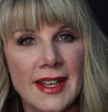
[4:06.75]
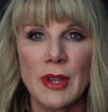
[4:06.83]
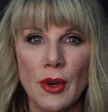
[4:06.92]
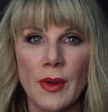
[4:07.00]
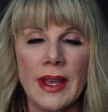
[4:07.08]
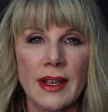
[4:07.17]

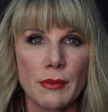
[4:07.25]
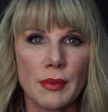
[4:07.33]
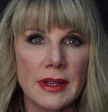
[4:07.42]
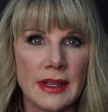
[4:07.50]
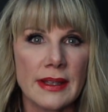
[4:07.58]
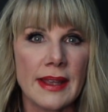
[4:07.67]
It
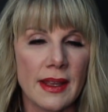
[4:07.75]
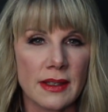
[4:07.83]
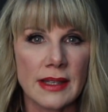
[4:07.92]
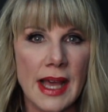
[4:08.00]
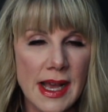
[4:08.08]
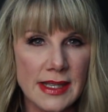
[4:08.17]
really
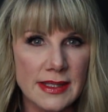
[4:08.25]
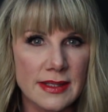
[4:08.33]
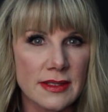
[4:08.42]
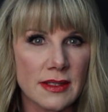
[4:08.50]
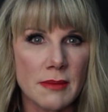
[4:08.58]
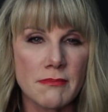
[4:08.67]
can
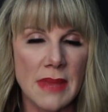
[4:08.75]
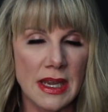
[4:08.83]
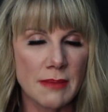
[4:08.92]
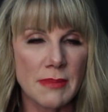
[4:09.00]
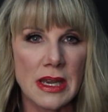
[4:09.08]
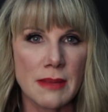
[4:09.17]
last
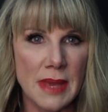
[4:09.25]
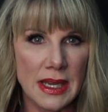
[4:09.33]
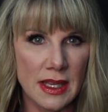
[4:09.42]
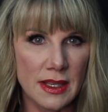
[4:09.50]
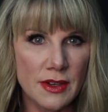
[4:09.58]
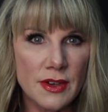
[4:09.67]

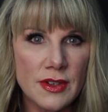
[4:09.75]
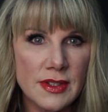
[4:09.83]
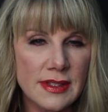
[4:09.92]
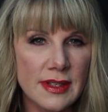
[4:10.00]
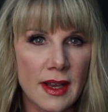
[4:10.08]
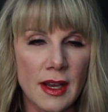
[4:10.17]
many
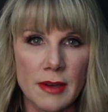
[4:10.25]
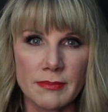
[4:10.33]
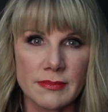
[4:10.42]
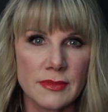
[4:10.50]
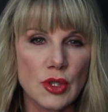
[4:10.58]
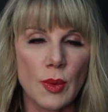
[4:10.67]
years,
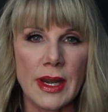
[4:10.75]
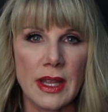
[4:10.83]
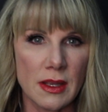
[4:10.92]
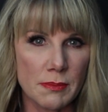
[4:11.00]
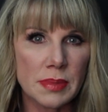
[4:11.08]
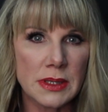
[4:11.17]

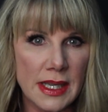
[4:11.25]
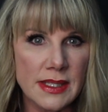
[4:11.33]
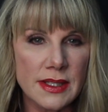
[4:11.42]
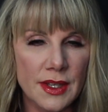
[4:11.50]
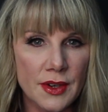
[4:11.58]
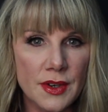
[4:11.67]
20
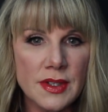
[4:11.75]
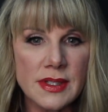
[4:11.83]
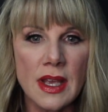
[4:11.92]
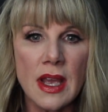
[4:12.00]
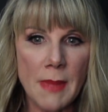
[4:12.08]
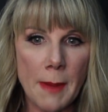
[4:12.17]
plus
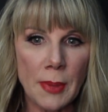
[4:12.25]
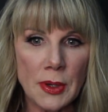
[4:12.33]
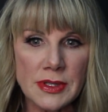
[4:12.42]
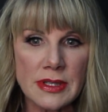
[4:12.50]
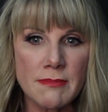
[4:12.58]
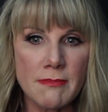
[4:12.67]
years. A
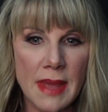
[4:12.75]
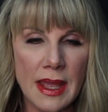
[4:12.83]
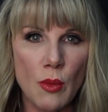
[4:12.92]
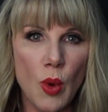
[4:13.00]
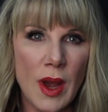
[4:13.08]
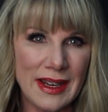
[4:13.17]
person
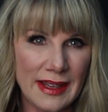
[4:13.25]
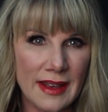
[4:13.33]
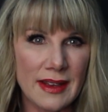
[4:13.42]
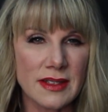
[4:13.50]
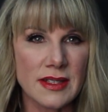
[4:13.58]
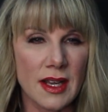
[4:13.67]
may want to get
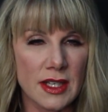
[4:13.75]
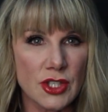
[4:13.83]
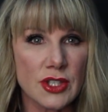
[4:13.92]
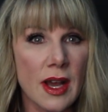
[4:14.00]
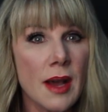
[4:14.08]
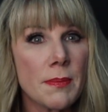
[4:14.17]
it
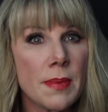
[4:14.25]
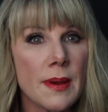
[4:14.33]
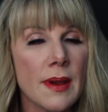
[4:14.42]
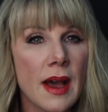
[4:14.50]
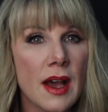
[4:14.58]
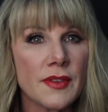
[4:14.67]
touched up
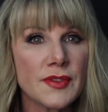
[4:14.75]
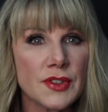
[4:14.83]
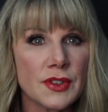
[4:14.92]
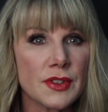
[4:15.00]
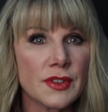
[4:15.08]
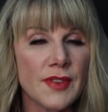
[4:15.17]

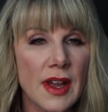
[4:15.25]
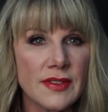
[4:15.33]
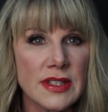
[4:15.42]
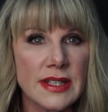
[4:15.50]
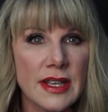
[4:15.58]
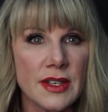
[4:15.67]
after 5
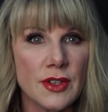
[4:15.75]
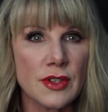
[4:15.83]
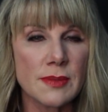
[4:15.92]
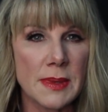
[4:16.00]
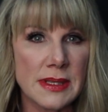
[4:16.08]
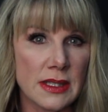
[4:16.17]
to 10
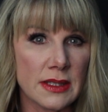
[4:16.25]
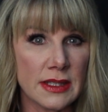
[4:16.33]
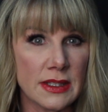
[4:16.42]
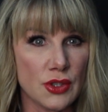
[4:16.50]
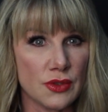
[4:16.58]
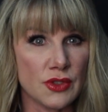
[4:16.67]
years,
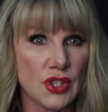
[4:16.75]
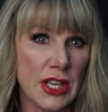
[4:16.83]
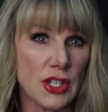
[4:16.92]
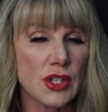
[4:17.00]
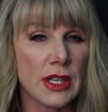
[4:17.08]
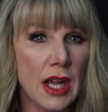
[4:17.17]
basically to
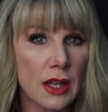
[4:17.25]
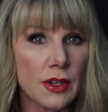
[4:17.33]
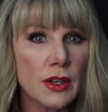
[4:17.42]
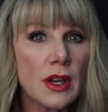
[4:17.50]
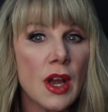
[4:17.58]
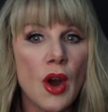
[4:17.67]
change the
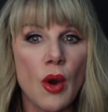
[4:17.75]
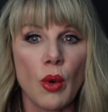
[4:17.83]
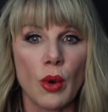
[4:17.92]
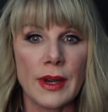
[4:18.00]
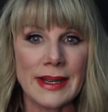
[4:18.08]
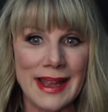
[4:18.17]
color
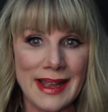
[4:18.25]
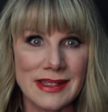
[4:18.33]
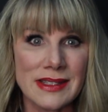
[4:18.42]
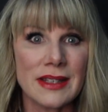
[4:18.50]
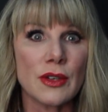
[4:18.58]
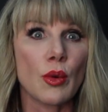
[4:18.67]
or
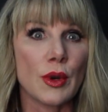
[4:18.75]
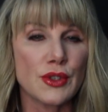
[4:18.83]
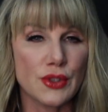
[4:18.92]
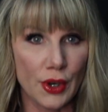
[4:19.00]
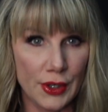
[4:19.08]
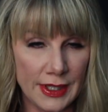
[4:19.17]
enhance it or
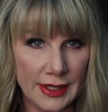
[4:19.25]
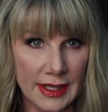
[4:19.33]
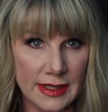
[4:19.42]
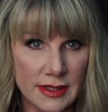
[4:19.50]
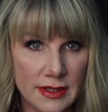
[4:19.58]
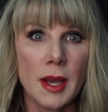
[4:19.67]
darken
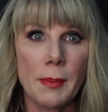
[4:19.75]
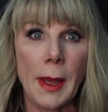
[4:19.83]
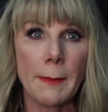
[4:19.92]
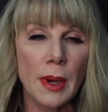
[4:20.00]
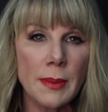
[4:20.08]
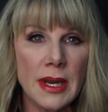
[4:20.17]
it.
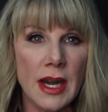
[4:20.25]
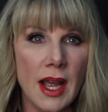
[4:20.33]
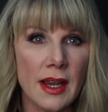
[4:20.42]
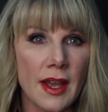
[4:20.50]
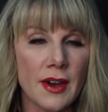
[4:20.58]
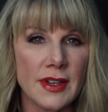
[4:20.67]
But permanent
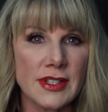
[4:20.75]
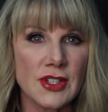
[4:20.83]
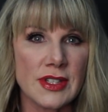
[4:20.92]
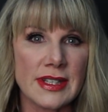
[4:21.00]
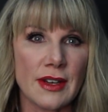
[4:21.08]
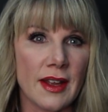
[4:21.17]
eyeliner is
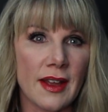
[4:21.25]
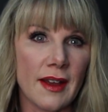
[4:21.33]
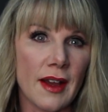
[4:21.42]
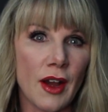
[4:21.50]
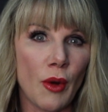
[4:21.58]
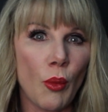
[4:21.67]
just
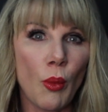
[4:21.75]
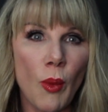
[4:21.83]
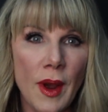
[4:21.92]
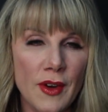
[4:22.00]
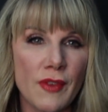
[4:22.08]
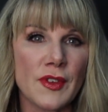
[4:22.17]
a
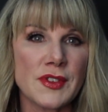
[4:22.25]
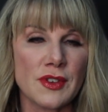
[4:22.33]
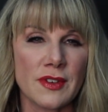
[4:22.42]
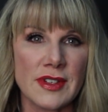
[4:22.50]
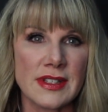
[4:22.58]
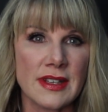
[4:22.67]
wonderful
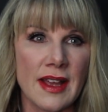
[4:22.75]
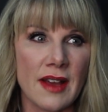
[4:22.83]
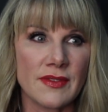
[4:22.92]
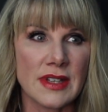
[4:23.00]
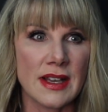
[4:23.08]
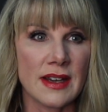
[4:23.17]
service to
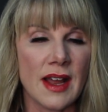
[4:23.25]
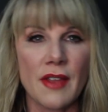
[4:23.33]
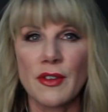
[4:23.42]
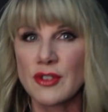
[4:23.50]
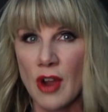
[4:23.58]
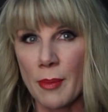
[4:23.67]
have done,
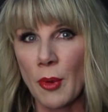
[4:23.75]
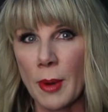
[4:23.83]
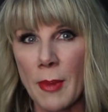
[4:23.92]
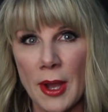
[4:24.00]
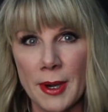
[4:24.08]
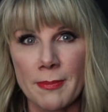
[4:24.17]
either top or
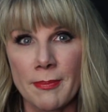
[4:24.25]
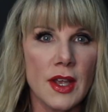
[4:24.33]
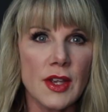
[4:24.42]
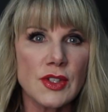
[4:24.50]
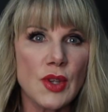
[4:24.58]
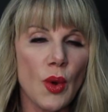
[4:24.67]
bottom.
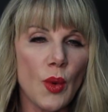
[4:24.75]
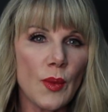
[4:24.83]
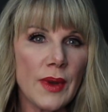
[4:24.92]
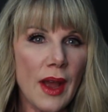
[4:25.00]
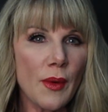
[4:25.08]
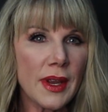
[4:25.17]
So
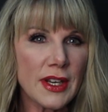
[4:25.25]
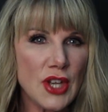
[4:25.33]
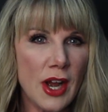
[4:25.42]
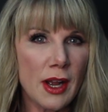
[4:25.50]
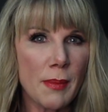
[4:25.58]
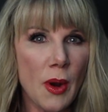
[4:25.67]
now we're going to
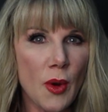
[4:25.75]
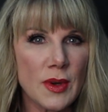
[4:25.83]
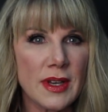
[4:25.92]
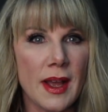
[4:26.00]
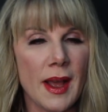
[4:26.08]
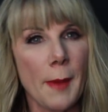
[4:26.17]
talk
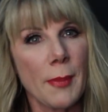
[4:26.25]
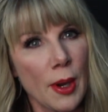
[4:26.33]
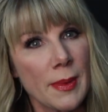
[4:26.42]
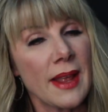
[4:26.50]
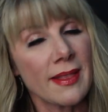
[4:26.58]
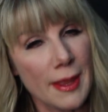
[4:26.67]
about
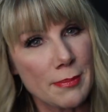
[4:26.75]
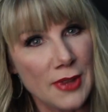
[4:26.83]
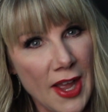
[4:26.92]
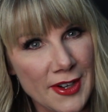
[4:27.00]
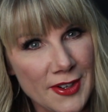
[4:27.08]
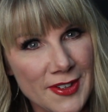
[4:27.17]
permanent lip
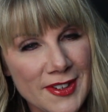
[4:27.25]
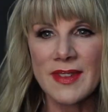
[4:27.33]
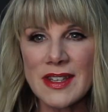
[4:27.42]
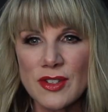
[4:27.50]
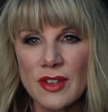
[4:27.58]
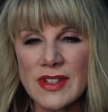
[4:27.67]
liner.
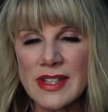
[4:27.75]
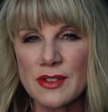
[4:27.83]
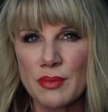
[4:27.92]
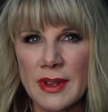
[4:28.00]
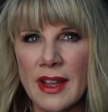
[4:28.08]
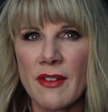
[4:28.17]
This service
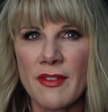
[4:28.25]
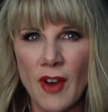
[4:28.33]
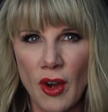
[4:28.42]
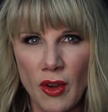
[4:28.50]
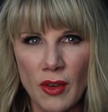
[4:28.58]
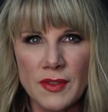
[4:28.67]
has really
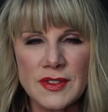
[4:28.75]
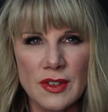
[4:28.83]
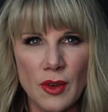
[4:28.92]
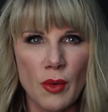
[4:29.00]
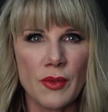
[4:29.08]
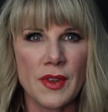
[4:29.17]

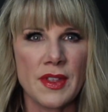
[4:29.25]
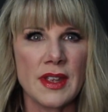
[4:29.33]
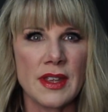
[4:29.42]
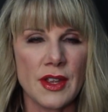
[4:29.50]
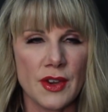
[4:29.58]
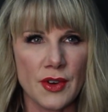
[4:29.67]
evolved over the
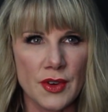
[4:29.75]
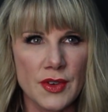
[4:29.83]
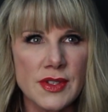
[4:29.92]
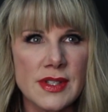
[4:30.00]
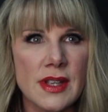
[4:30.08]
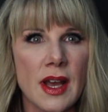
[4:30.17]

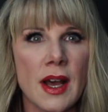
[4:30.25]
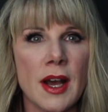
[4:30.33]
years.